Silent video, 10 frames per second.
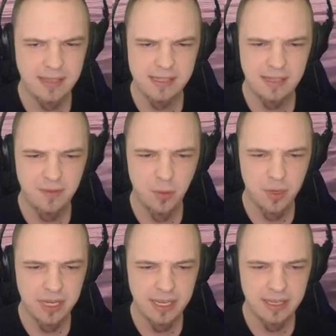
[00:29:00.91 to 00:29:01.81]

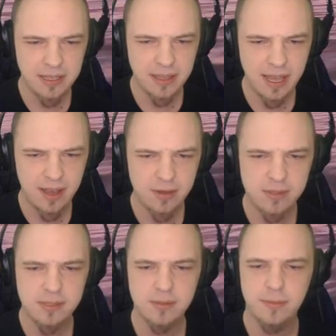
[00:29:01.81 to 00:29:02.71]
8C4 to get into the
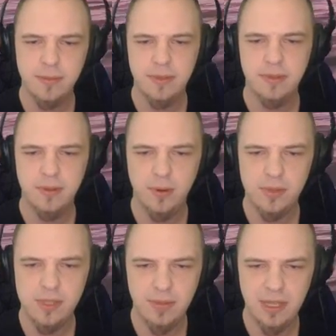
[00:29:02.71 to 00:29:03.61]
house
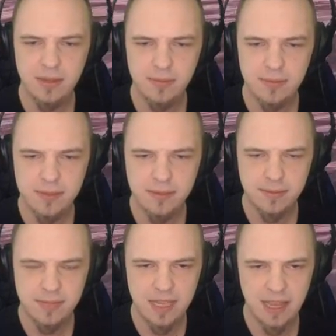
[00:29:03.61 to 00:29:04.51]
or something.
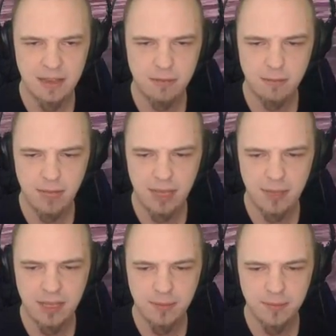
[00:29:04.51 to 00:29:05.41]
10,
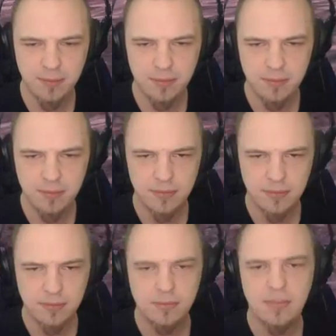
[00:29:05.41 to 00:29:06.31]
maybe?
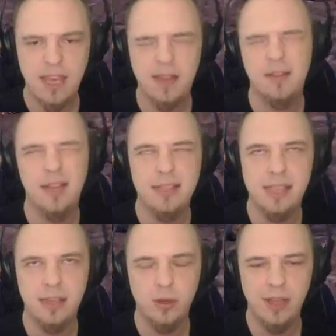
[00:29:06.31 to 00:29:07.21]
Yeah,
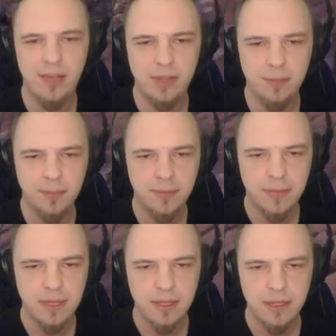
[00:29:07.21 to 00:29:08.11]
like 10 or 11.
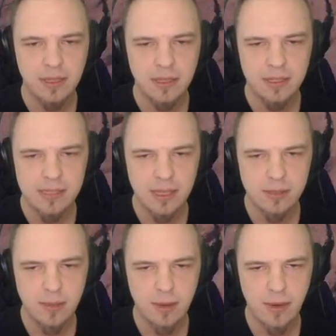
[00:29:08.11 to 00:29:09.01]

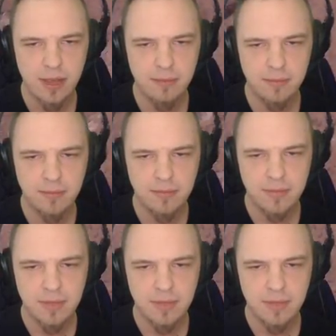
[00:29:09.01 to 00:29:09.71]
Sounds about right.